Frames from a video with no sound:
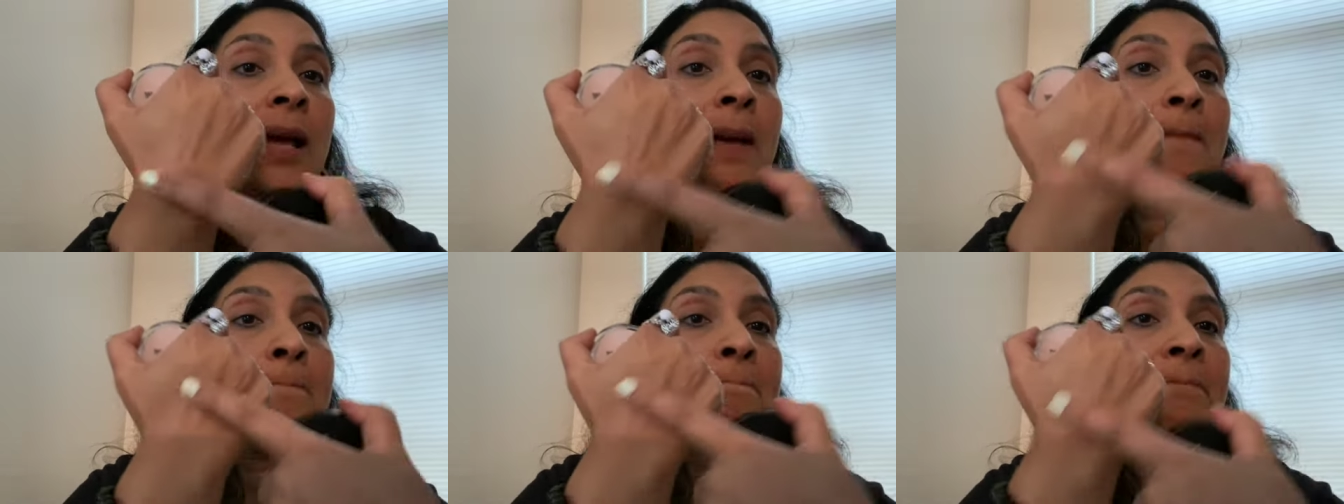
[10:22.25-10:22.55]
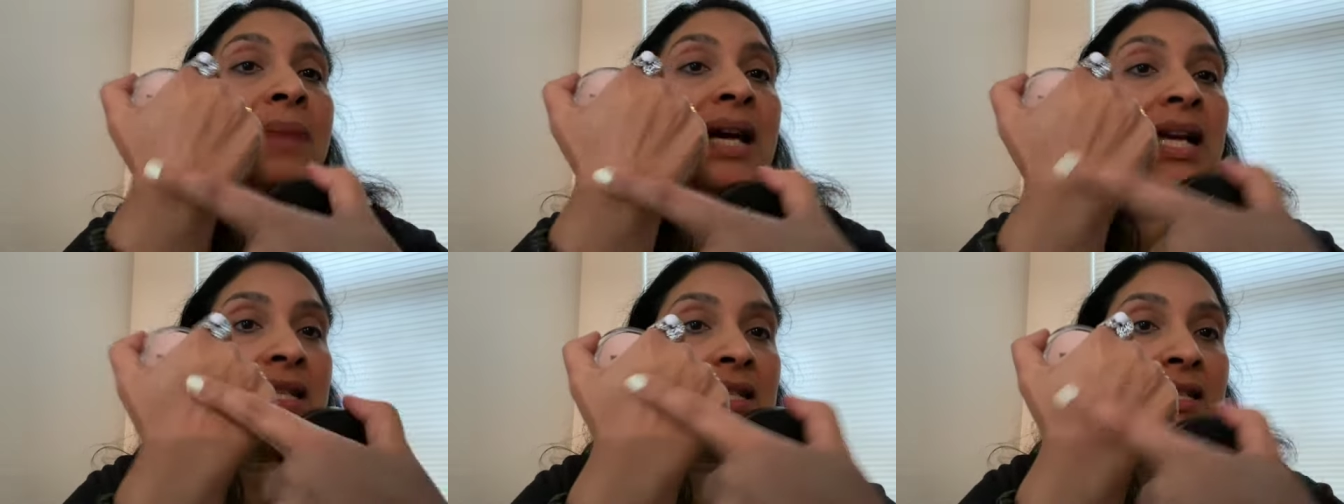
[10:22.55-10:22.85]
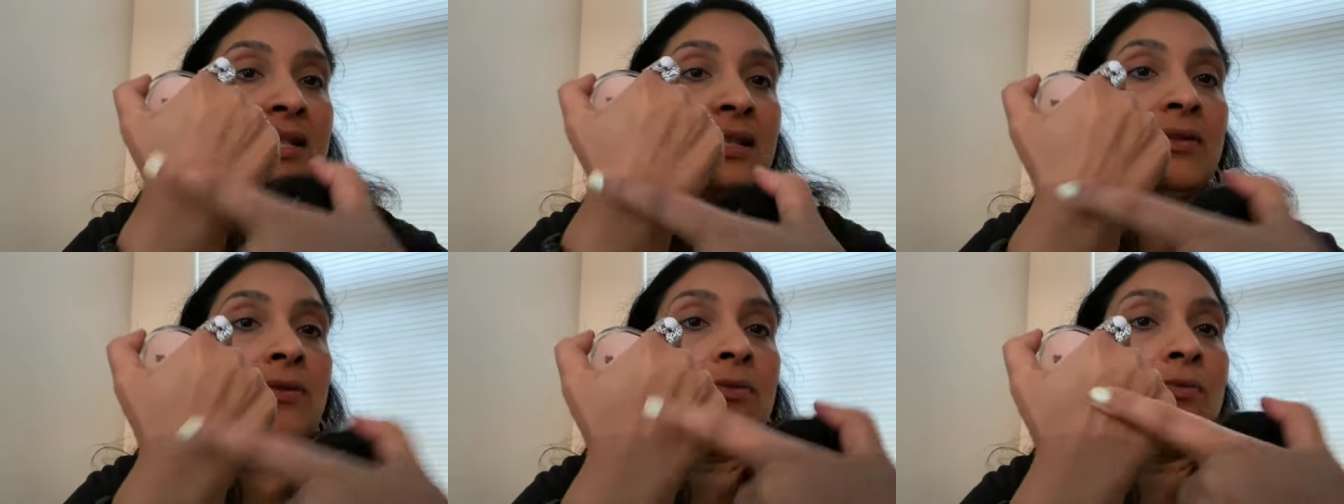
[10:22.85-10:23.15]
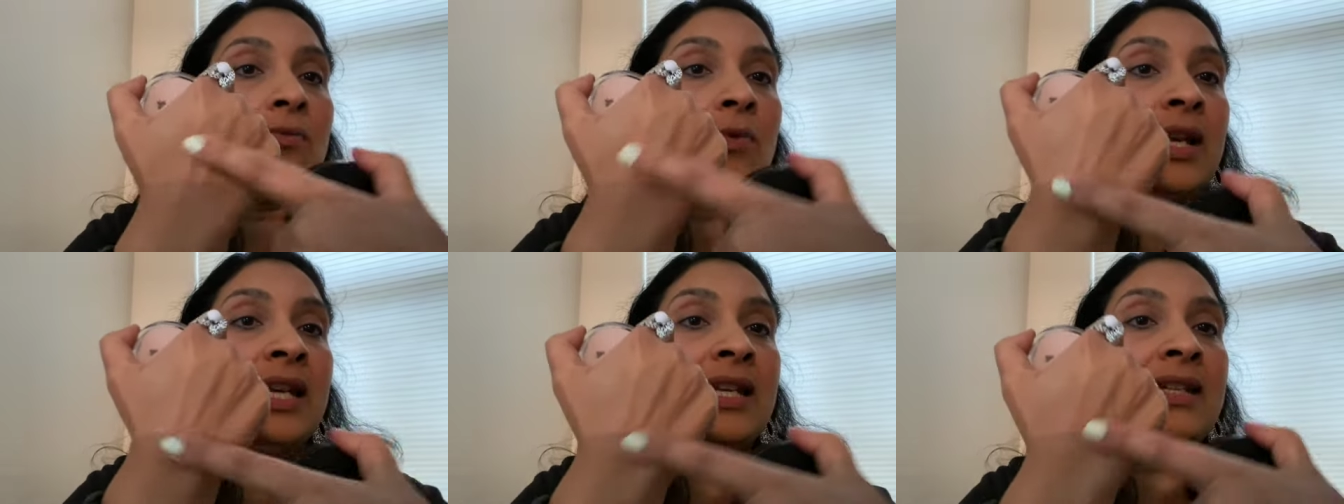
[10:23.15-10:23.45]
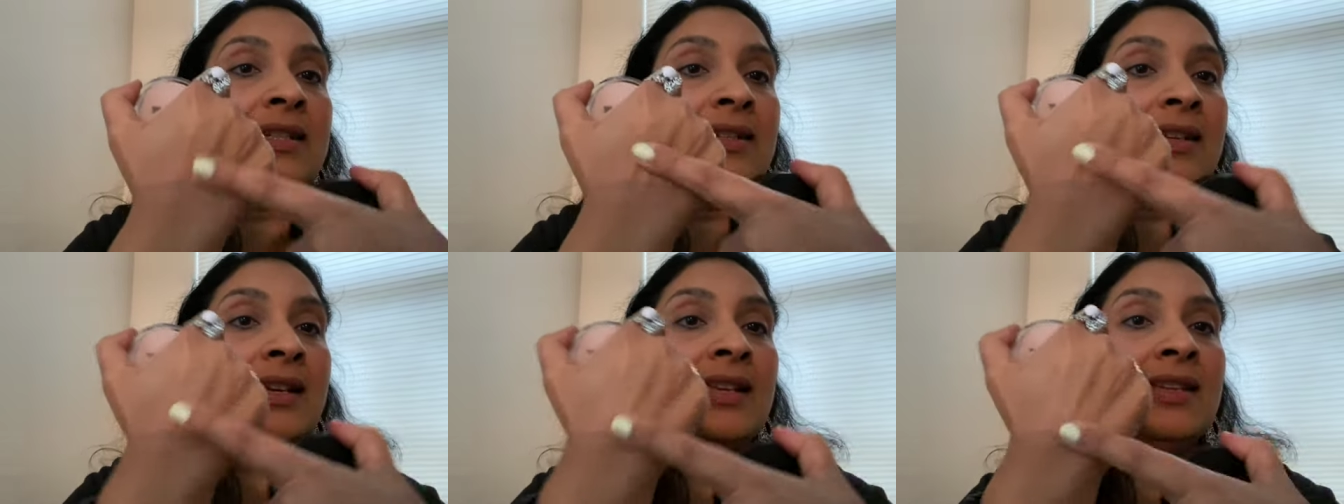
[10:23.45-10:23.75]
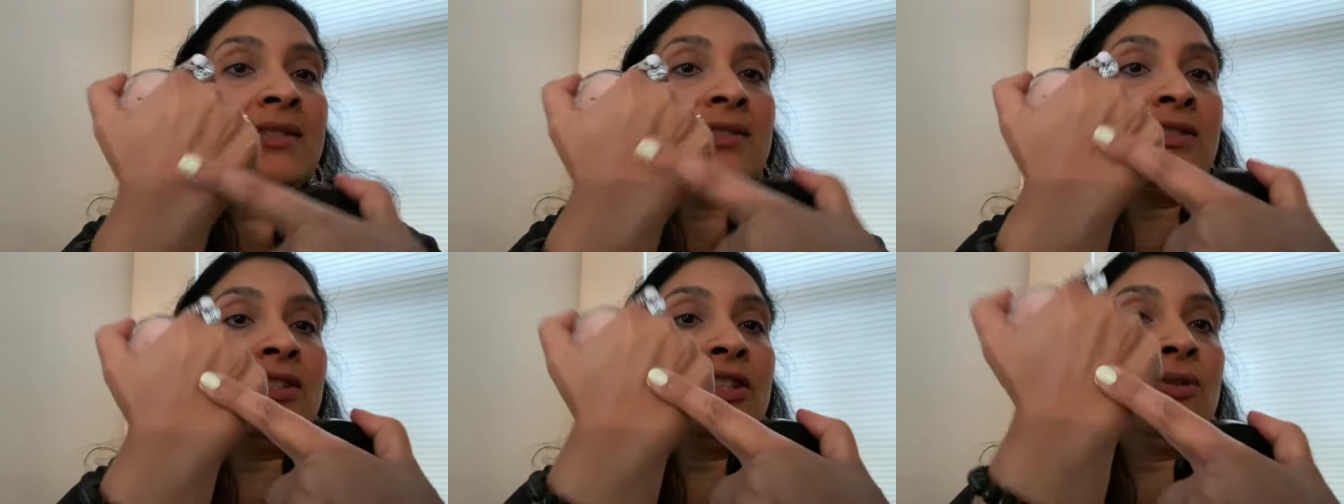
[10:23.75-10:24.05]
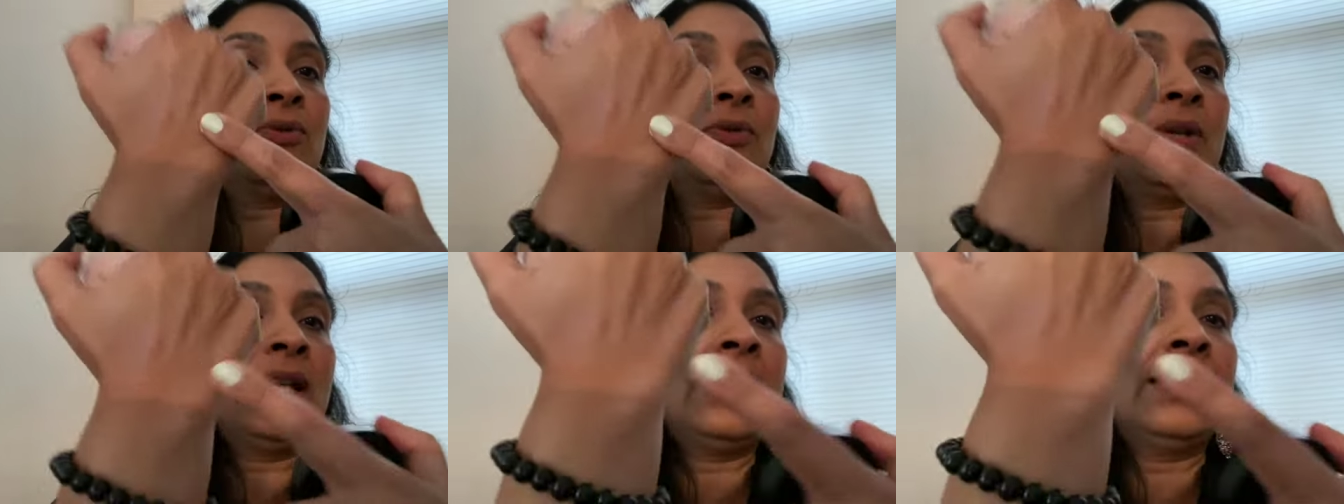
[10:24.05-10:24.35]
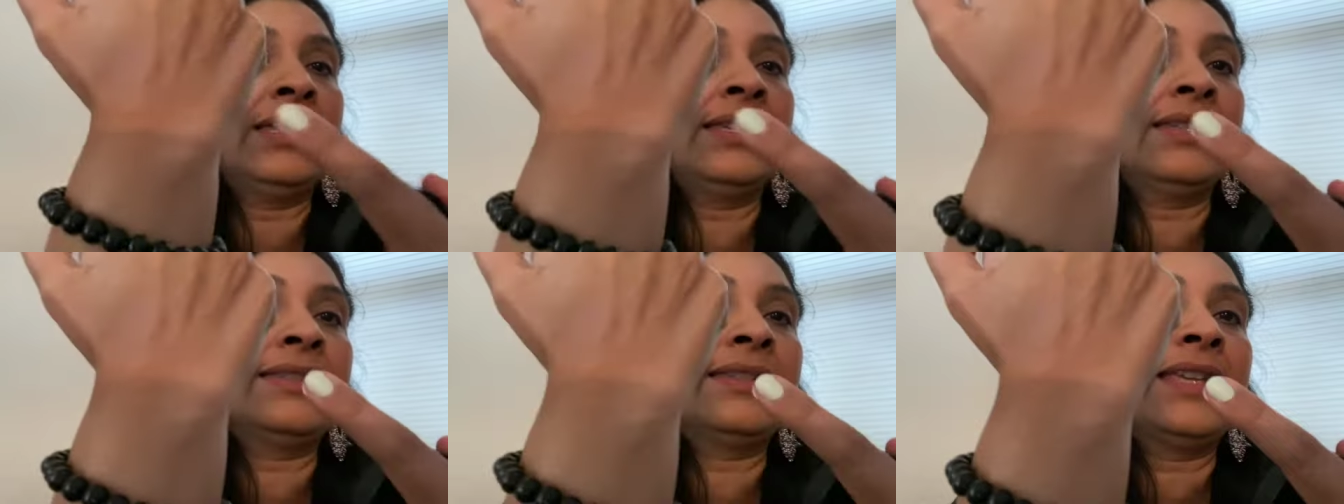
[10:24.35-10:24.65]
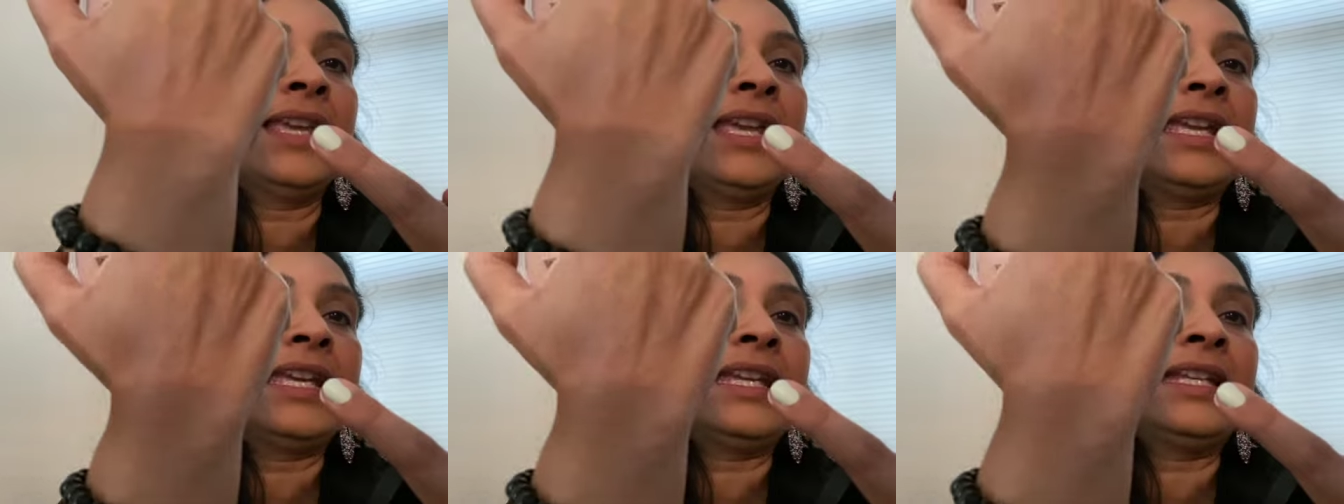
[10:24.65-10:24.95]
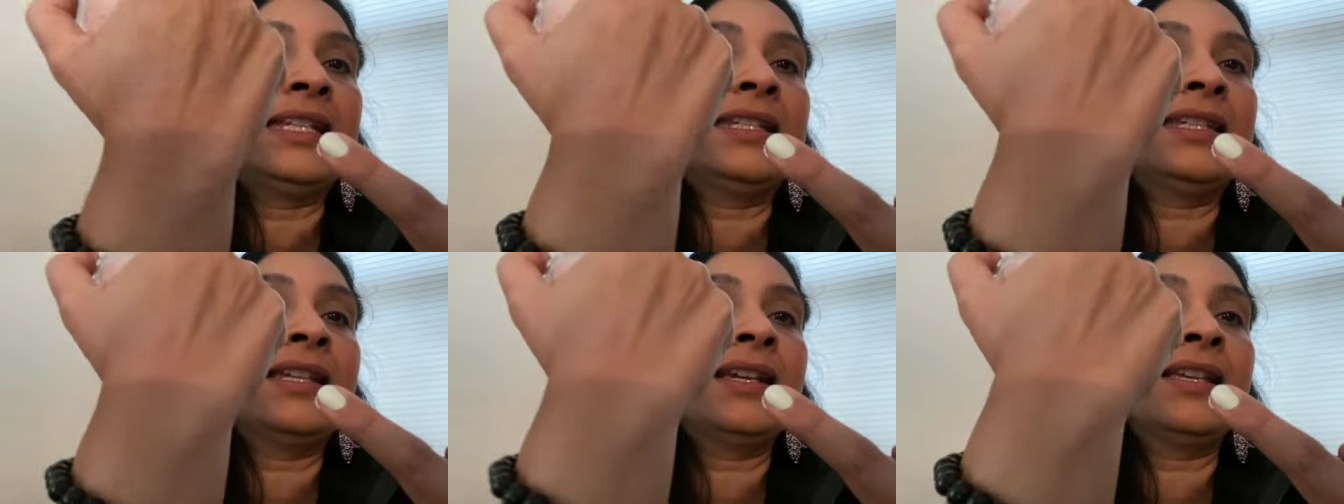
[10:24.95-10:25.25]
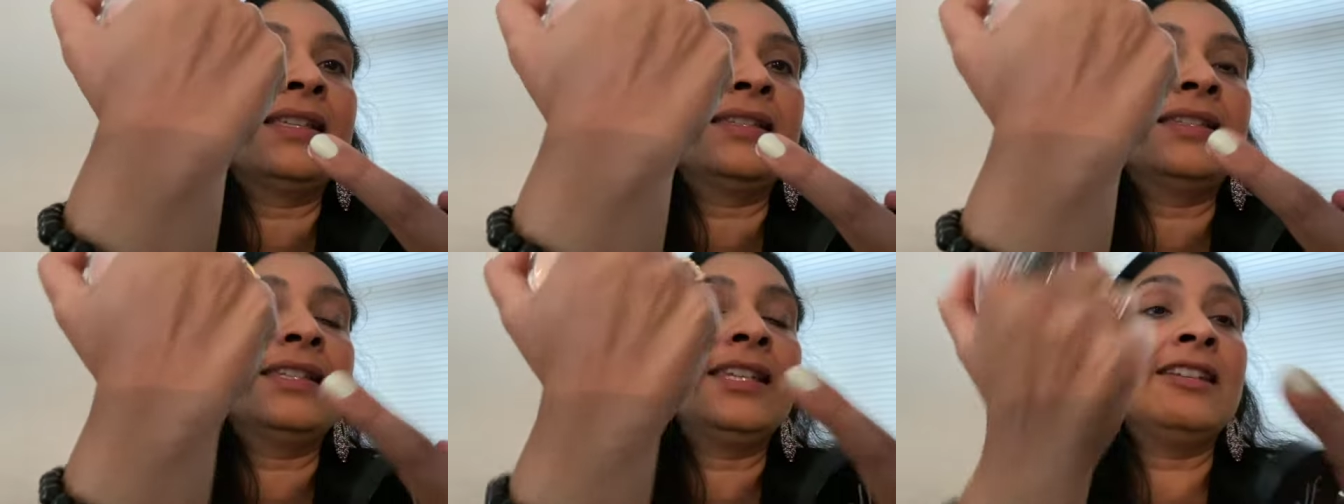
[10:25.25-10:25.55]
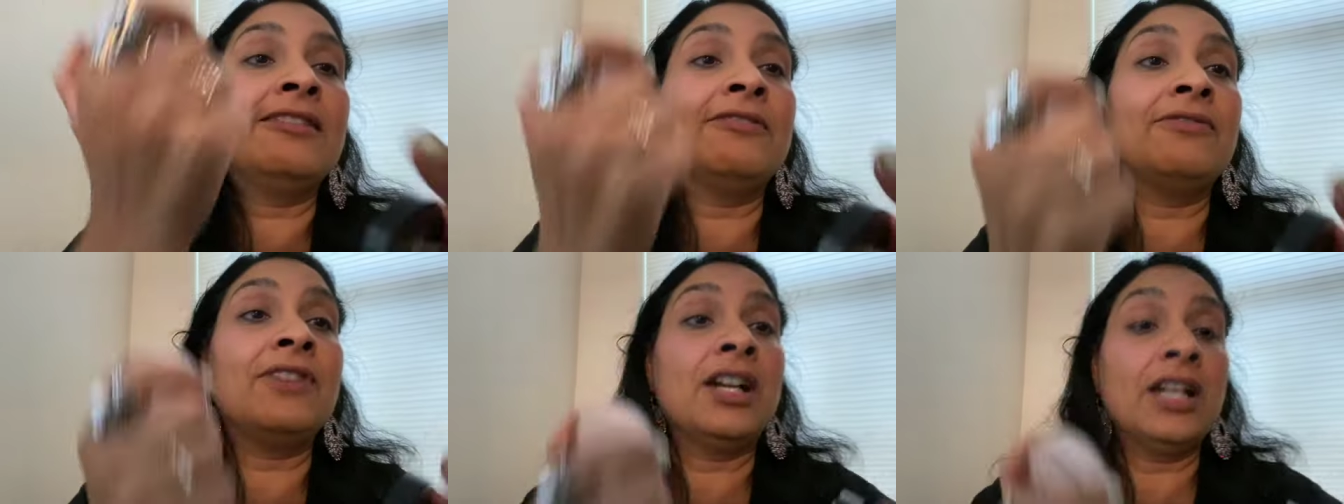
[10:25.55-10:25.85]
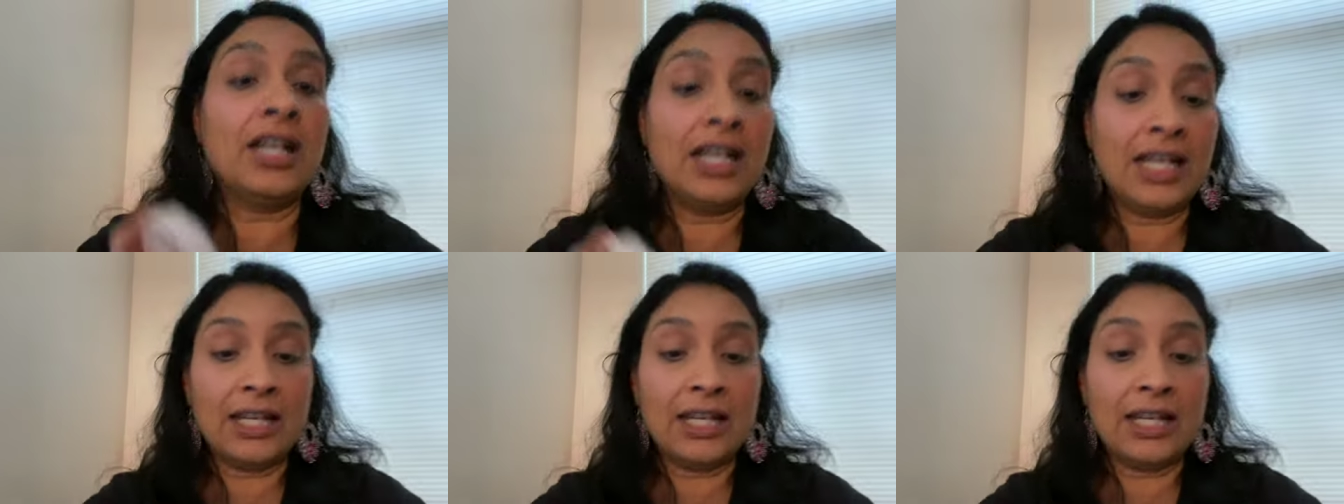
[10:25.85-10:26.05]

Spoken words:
but what it does do is it does give a